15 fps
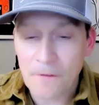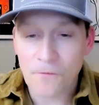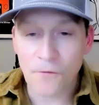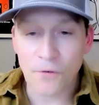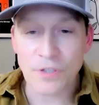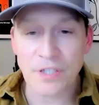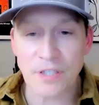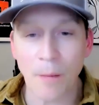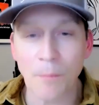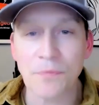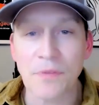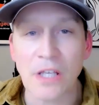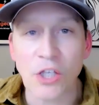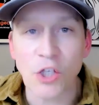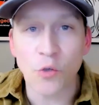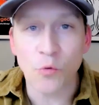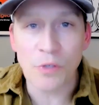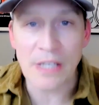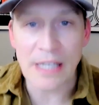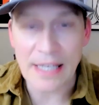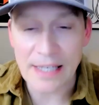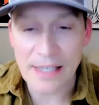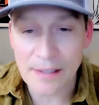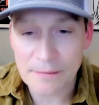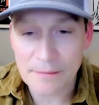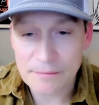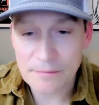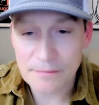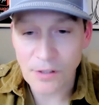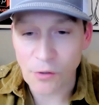for something unique,
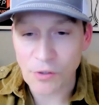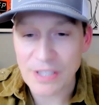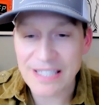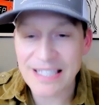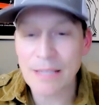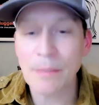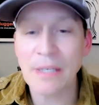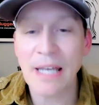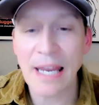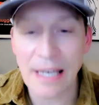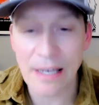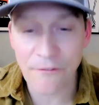disseminate